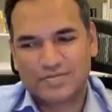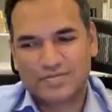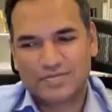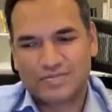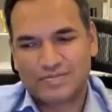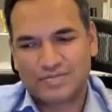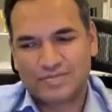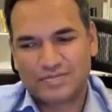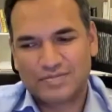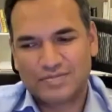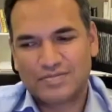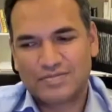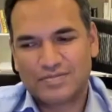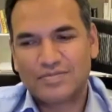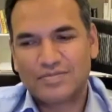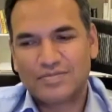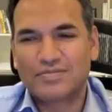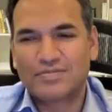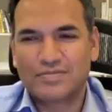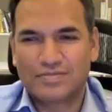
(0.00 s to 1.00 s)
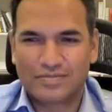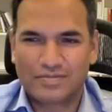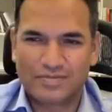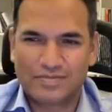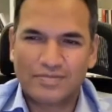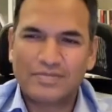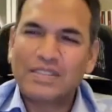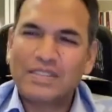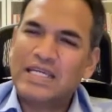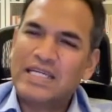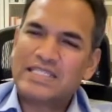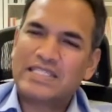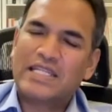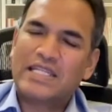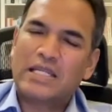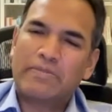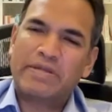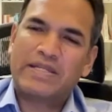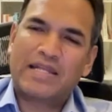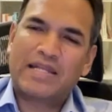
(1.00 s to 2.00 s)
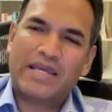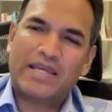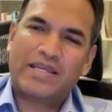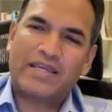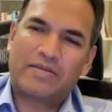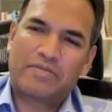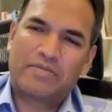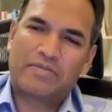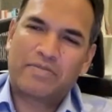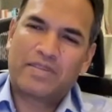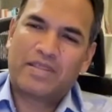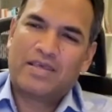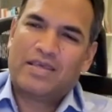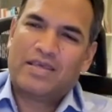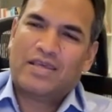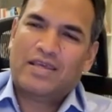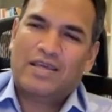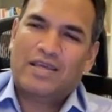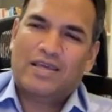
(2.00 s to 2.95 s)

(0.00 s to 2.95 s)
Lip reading: tell you. Right, like we're not going to sugarcoat things.